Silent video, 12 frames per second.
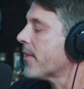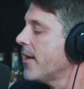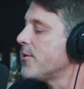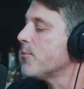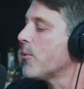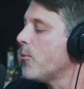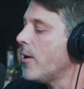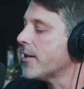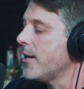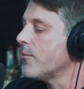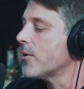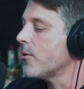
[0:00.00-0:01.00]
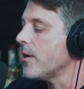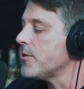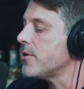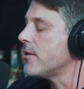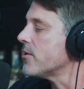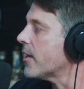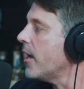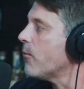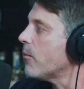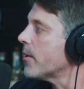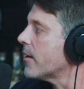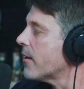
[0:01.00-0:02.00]
And so we walk in with Chris, and he's like, "Hey,
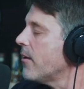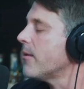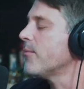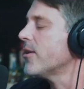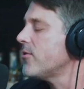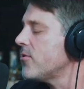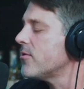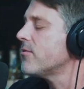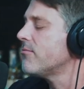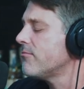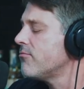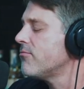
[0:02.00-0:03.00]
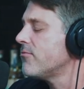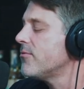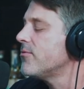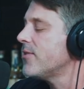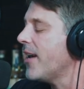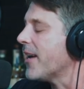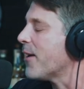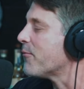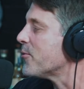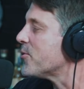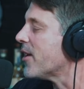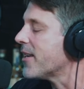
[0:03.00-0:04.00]
where are we gonna go?" I'm like, "Just hang out
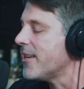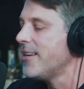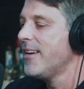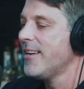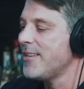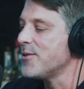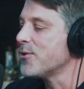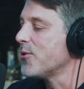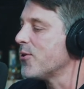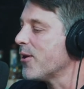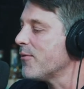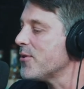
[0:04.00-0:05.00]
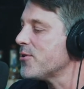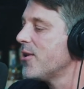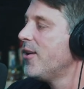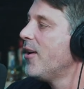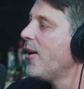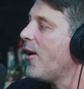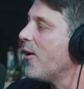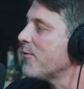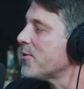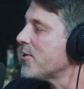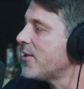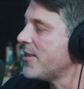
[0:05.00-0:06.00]
for a second. He's a little nervous. All
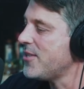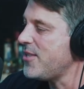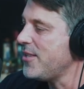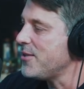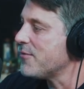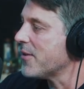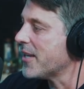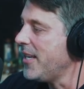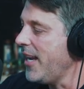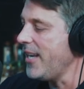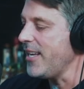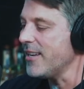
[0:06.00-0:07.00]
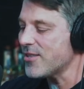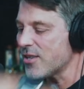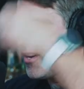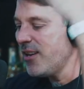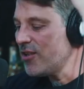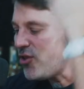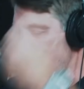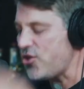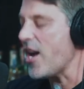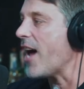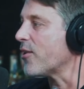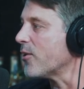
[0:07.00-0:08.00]
of a sudden, I see these fucking idiots
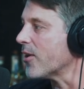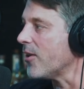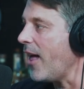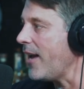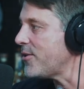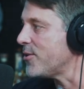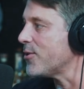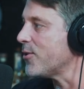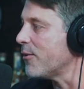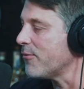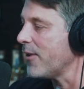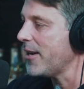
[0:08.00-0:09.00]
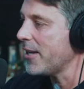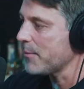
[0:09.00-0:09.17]
shatter a glass and start fighting.